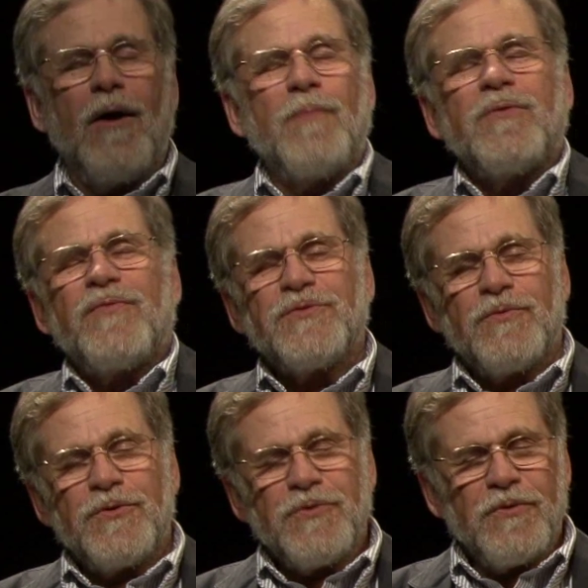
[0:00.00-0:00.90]
I'm Professor
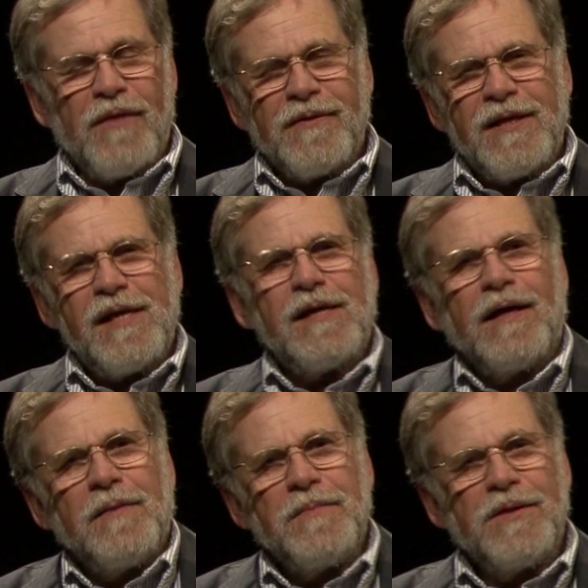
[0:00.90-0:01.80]
Richard Lovely.
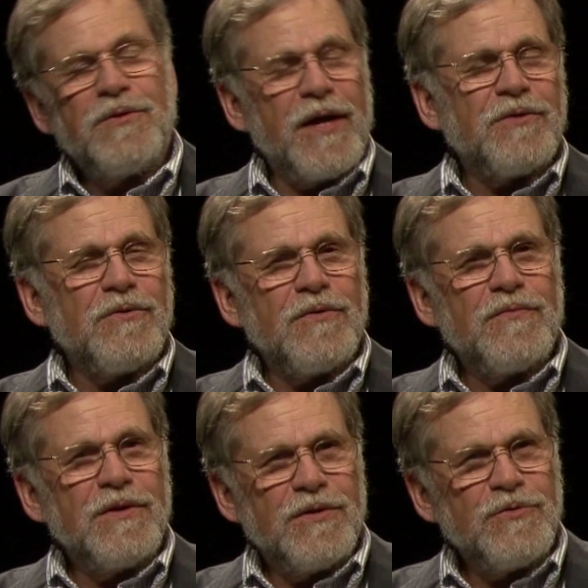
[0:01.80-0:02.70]
I'm the director
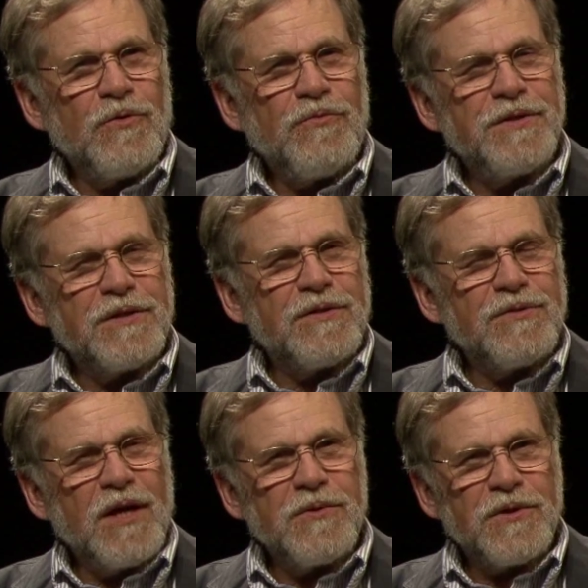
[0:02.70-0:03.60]
of the Digital Forensics and
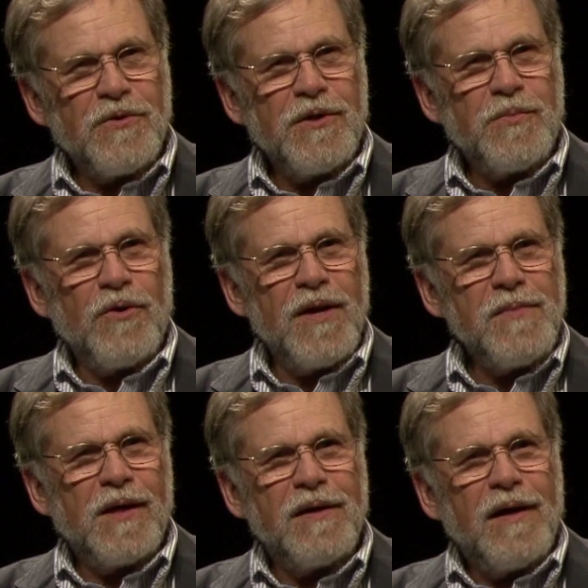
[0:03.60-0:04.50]
Cybersecurity
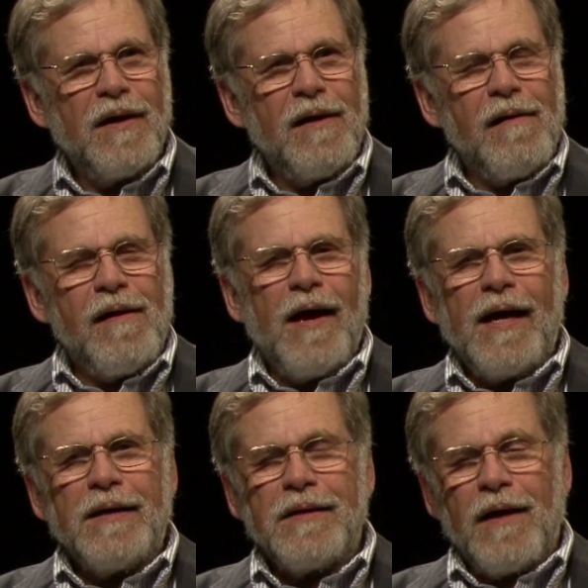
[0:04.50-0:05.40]
Program.
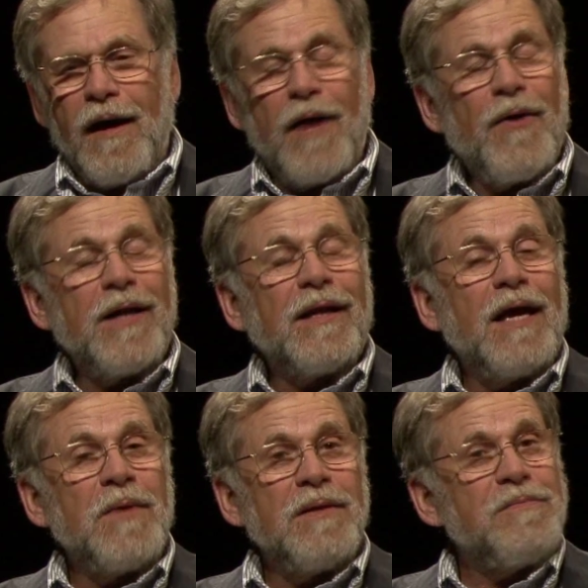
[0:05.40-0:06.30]
And uh, ironically,
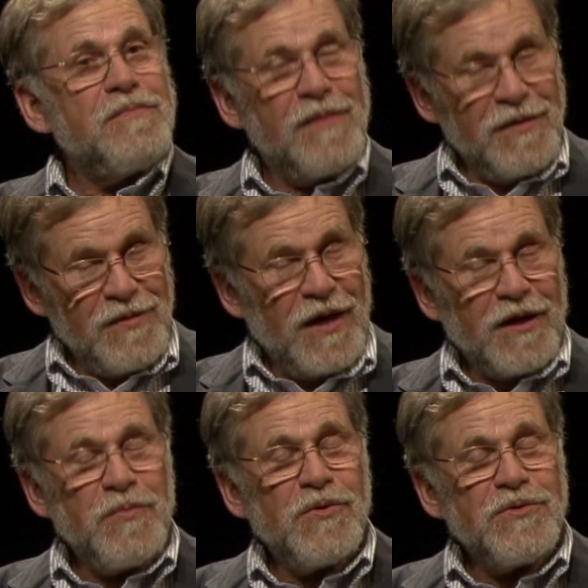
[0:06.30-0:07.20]
I'm a not a
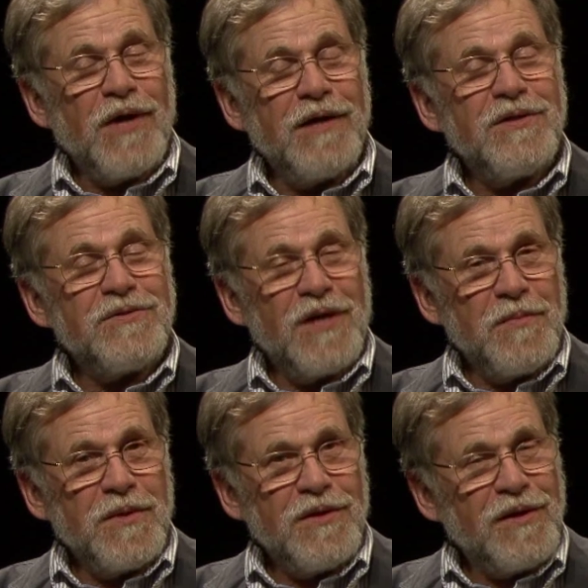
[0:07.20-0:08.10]
computer scientist.
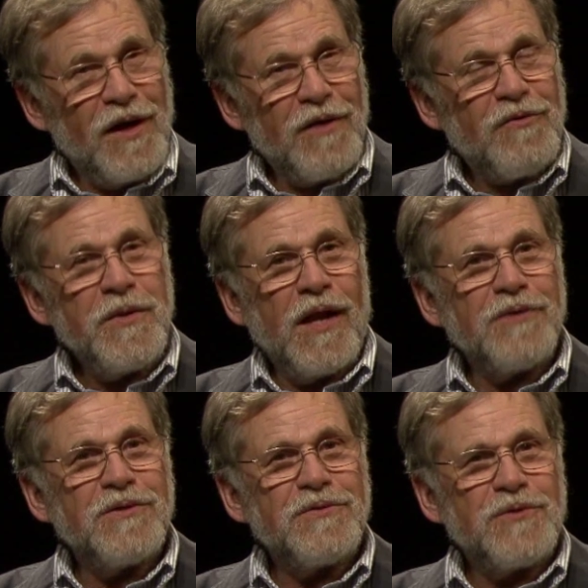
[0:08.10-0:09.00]
I'm a, a,
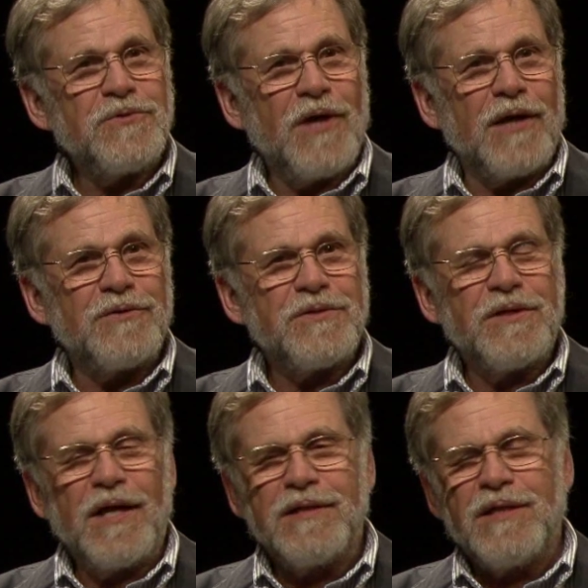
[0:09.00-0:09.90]
criminologist, sociologist,
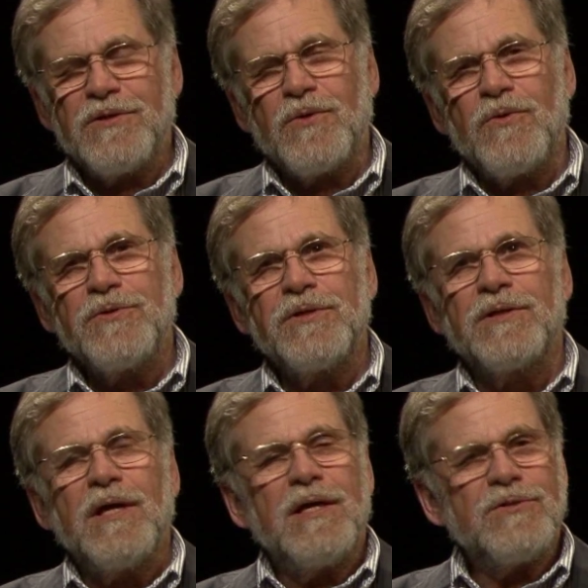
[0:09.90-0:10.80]
and I teach a course
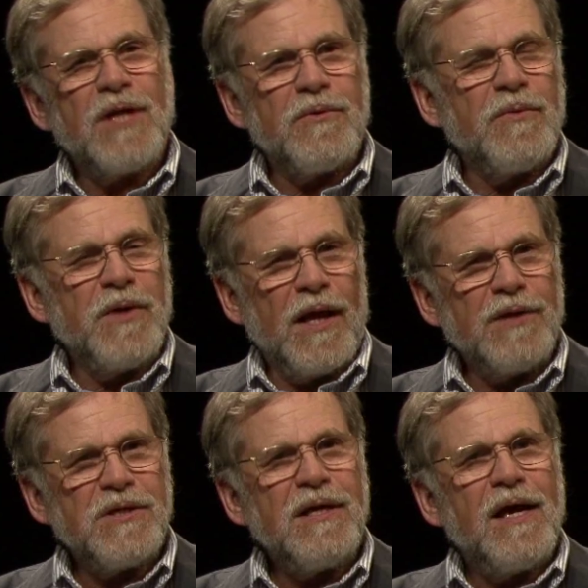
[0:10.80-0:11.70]
in
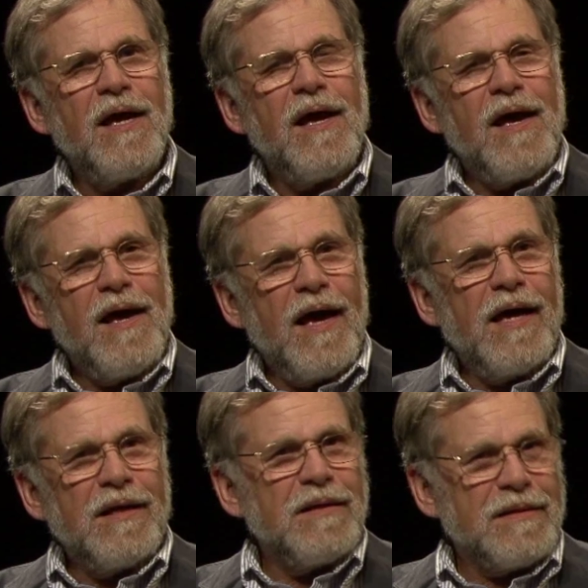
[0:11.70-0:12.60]
cybercriminology
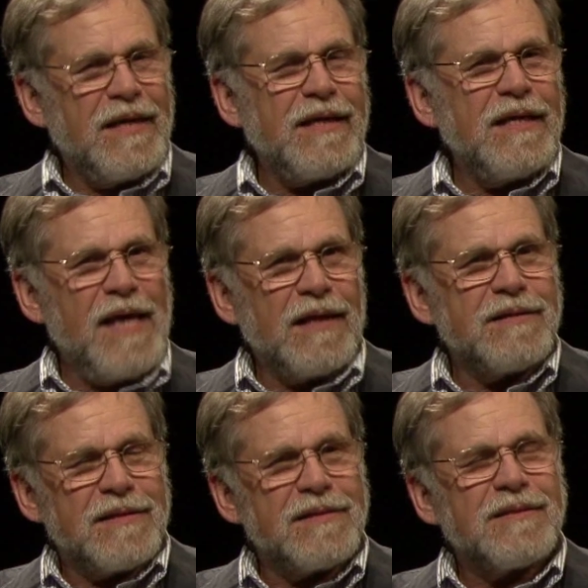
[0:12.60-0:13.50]
and data
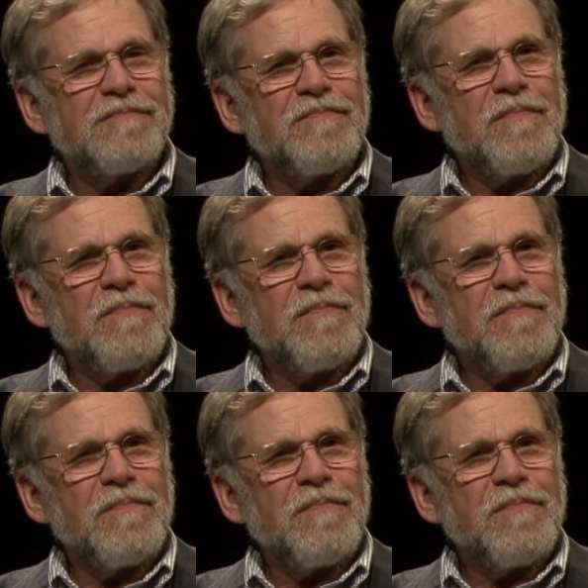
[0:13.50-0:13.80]
analysis